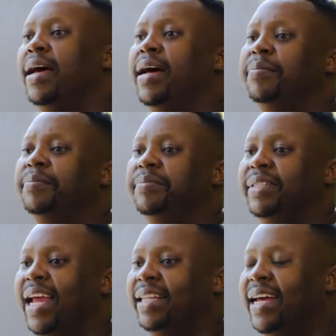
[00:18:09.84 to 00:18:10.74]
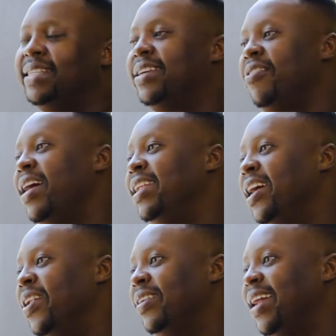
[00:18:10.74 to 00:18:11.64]
Okay. Like that's
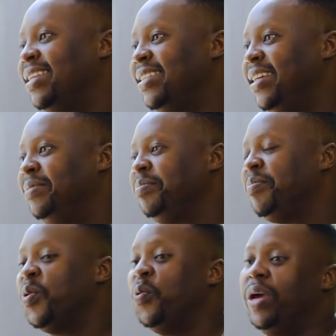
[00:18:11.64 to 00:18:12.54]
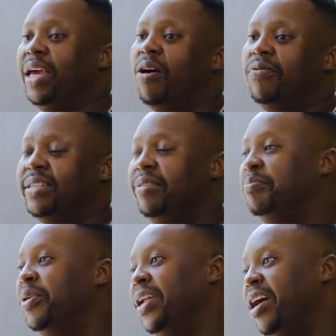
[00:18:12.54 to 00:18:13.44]
grinding along nicely. We
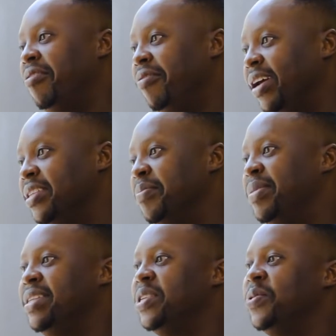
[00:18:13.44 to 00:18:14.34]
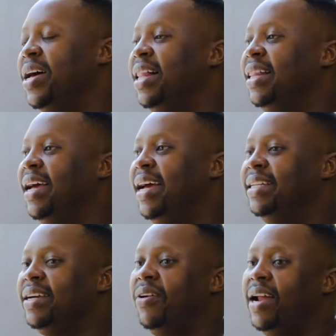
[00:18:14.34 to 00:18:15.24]
obviously burning our fingers a bit as well
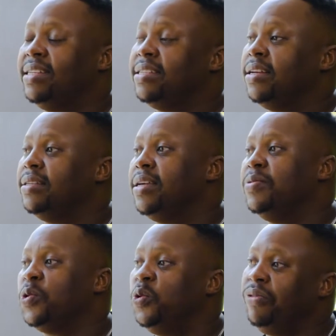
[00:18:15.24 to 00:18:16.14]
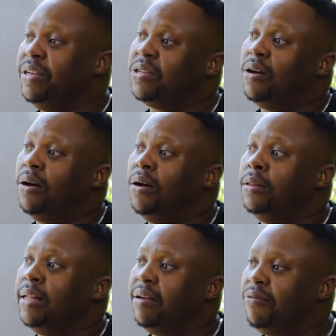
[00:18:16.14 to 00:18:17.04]
and collecting some school fees
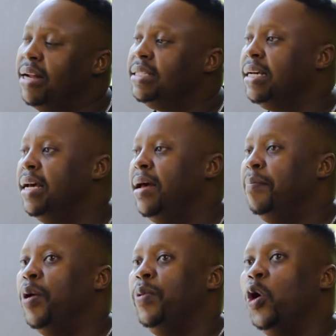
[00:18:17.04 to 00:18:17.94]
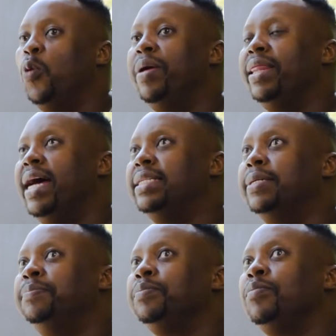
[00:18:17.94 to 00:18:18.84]
on that front. But we're hoping that